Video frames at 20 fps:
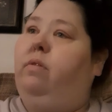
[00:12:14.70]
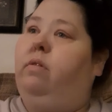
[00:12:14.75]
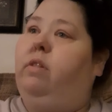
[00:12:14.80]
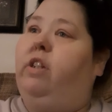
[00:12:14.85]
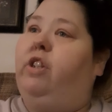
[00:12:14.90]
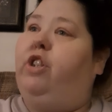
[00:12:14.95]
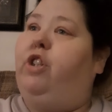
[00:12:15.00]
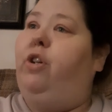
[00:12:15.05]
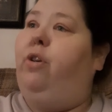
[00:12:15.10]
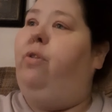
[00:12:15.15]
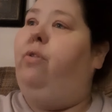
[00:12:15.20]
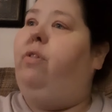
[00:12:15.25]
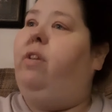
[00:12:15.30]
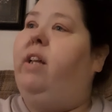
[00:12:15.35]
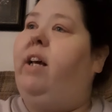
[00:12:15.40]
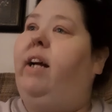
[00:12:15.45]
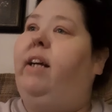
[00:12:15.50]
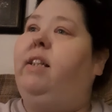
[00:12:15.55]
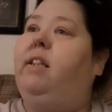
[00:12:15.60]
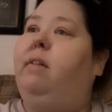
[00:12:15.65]
2
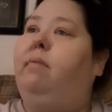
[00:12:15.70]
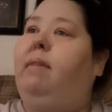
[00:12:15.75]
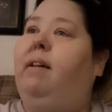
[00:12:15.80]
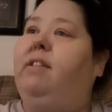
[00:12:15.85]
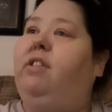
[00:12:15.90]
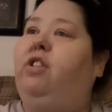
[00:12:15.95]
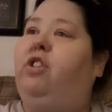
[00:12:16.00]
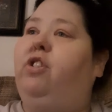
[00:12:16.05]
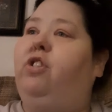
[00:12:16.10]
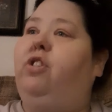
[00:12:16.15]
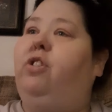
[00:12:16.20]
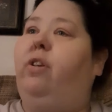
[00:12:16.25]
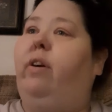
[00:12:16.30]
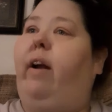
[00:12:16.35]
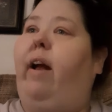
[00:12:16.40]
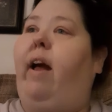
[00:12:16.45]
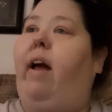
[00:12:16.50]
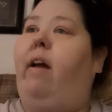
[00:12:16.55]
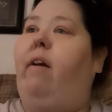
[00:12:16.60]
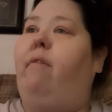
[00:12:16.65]
things that my sister
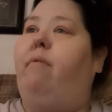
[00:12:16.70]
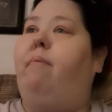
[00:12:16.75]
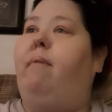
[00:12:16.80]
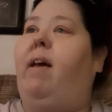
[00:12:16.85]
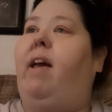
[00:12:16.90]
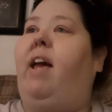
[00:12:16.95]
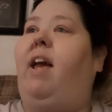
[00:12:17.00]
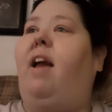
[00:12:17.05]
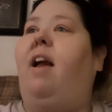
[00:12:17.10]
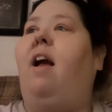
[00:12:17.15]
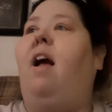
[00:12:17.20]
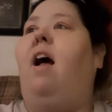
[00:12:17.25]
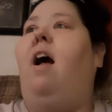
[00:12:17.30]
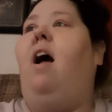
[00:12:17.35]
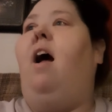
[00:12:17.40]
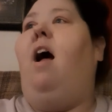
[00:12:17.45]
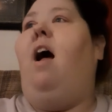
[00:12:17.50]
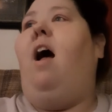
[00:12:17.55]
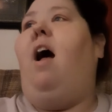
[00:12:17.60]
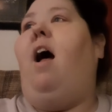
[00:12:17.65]
gave me,
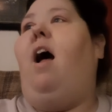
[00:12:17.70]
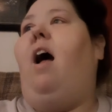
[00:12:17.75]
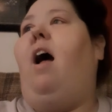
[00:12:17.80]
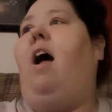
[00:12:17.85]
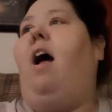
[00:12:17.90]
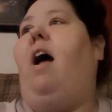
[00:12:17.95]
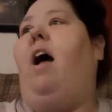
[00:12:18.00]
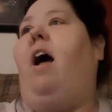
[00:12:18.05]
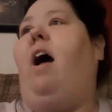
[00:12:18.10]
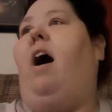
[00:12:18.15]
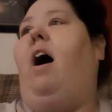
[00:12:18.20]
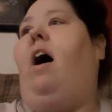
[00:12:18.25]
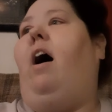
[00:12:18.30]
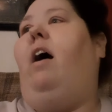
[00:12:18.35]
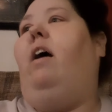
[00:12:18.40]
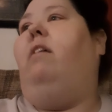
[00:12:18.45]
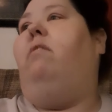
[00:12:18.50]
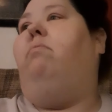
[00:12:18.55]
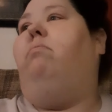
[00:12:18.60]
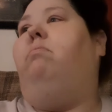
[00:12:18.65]

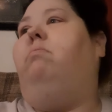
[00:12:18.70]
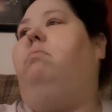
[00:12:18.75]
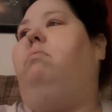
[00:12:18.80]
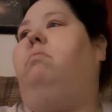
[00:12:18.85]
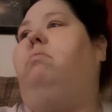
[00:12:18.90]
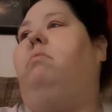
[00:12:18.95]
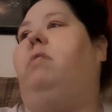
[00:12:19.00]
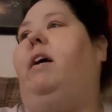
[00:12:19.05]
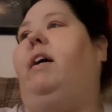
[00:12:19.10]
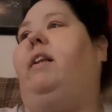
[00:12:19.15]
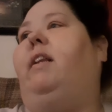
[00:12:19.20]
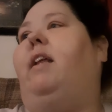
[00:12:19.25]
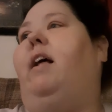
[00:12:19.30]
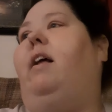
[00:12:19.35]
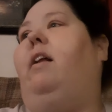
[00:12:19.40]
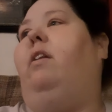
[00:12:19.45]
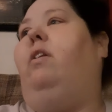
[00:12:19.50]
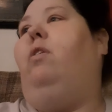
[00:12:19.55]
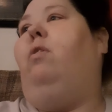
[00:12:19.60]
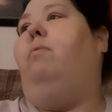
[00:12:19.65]
and
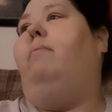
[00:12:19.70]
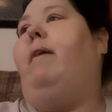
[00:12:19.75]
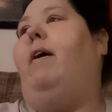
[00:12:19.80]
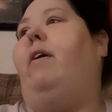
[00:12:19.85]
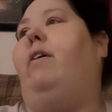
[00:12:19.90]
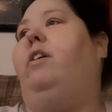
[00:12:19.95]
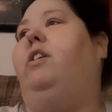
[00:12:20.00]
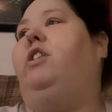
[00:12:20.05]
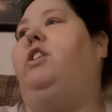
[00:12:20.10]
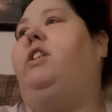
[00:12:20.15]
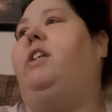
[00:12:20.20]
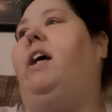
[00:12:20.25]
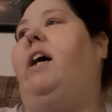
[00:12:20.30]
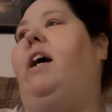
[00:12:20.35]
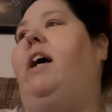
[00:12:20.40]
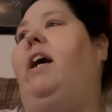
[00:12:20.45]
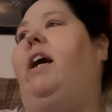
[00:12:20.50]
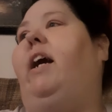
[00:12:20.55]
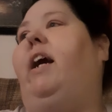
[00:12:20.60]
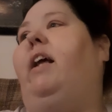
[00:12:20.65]
that little marriage
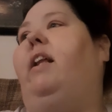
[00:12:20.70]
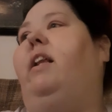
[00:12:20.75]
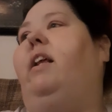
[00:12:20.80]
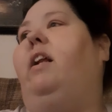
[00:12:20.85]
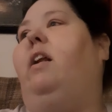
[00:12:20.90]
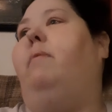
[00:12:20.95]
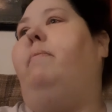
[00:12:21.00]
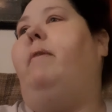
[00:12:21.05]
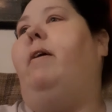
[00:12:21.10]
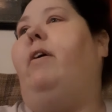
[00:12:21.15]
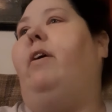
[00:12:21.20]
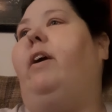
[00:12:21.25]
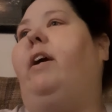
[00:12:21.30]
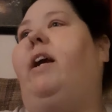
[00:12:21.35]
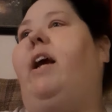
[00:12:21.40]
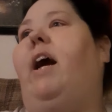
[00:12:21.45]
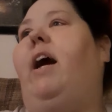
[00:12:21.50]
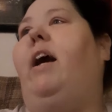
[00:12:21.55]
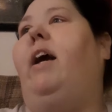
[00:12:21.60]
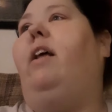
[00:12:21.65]
thing, and then the Mary
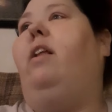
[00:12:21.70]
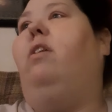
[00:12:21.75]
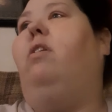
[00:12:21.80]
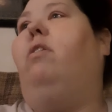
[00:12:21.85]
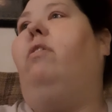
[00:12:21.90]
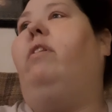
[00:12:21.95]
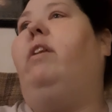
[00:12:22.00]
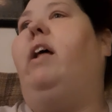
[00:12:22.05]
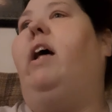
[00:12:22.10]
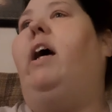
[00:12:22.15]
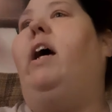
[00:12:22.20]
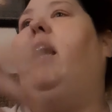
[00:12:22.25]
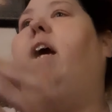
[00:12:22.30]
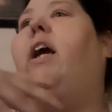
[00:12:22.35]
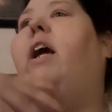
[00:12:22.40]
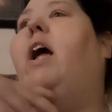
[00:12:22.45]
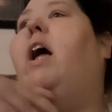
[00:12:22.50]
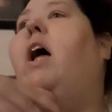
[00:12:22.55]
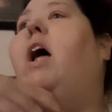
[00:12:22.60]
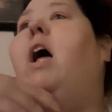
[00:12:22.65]
Kay little
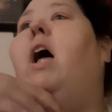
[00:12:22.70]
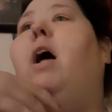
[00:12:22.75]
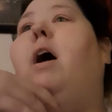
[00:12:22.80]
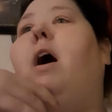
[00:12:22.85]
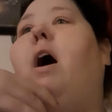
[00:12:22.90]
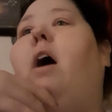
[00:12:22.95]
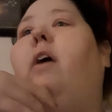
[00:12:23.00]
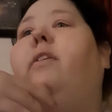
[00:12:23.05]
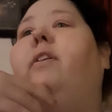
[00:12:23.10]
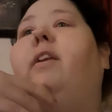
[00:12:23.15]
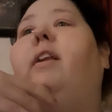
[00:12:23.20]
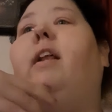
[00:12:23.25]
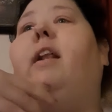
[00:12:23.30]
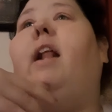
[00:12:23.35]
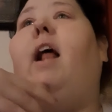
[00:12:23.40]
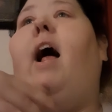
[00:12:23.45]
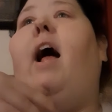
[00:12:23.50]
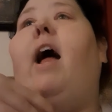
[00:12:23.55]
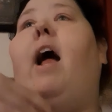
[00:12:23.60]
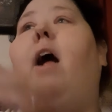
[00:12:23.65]
thing. Other than
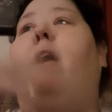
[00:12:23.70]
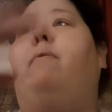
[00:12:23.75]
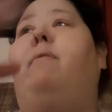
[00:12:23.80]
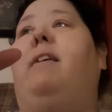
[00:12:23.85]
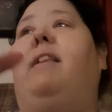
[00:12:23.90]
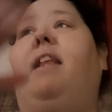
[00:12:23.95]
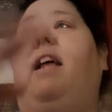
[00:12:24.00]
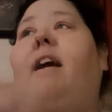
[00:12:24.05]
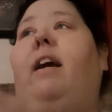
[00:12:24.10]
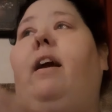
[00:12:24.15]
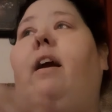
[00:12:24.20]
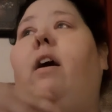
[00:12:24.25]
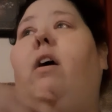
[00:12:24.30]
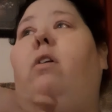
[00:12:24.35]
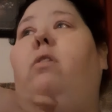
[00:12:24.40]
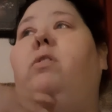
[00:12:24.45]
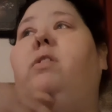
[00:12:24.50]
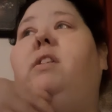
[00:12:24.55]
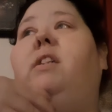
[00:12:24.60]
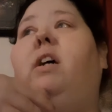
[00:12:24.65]
that, everything
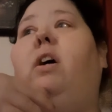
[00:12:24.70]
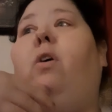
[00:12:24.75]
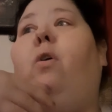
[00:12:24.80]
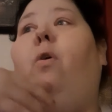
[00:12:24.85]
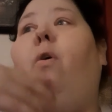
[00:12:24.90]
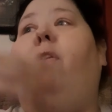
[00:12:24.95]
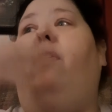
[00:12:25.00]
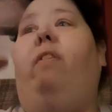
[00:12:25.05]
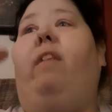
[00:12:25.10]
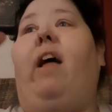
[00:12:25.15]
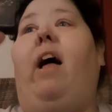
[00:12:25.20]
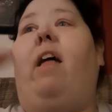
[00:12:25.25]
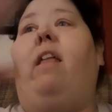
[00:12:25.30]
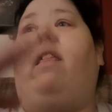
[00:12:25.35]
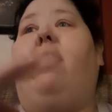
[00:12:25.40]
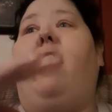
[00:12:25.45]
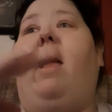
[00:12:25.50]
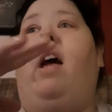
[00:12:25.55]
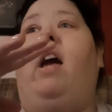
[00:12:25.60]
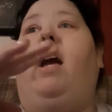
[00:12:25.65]
else on
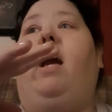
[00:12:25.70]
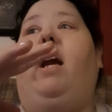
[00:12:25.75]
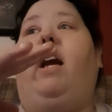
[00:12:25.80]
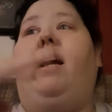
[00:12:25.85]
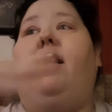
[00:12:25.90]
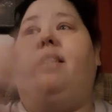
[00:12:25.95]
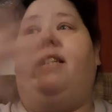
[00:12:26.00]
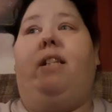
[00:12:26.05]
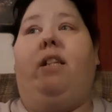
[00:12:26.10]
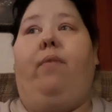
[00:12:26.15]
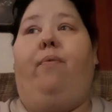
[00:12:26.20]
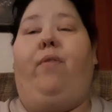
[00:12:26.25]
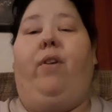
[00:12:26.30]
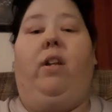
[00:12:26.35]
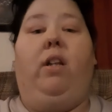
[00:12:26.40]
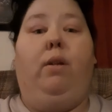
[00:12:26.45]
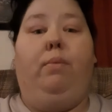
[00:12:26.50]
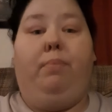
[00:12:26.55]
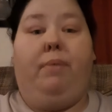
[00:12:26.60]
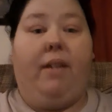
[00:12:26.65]
that thing is
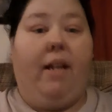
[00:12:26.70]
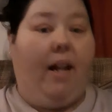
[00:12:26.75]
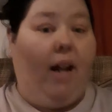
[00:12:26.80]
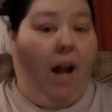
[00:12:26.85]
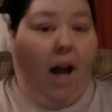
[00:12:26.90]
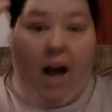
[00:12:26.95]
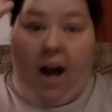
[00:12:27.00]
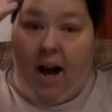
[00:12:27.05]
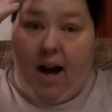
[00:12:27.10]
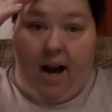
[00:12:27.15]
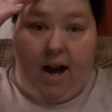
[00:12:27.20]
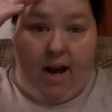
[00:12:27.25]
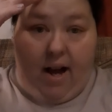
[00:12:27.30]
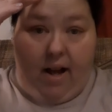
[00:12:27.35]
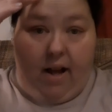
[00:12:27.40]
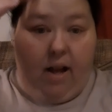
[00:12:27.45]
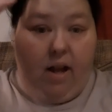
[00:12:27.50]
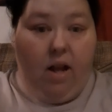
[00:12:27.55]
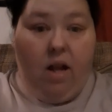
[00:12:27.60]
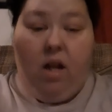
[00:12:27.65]
Phillips, and
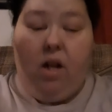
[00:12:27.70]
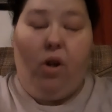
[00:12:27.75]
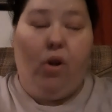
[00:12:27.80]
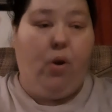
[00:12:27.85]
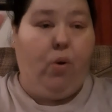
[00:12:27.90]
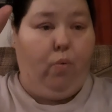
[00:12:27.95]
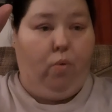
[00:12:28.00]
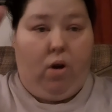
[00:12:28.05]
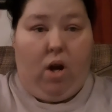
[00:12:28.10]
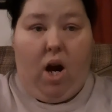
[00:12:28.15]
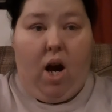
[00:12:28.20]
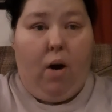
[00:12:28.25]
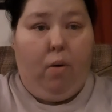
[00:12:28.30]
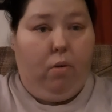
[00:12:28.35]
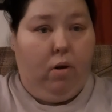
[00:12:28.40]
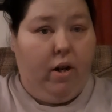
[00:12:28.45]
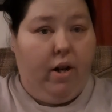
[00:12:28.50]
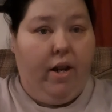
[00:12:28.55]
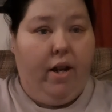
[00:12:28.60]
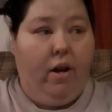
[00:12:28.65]
I do not
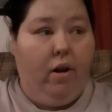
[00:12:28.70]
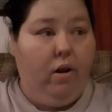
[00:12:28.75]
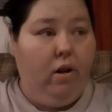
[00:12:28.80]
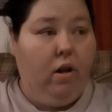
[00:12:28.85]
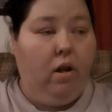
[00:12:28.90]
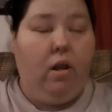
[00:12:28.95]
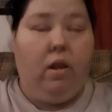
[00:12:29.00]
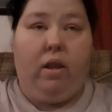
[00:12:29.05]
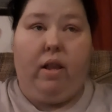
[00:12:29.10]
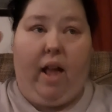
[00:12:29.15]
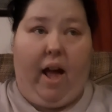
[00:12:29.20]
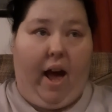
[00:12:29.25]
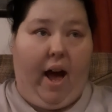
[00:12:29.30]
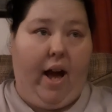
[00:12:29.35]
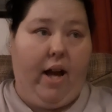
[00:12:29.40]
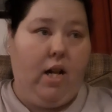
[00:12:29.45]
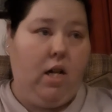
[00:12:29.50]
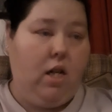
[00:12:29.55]
want to hear that.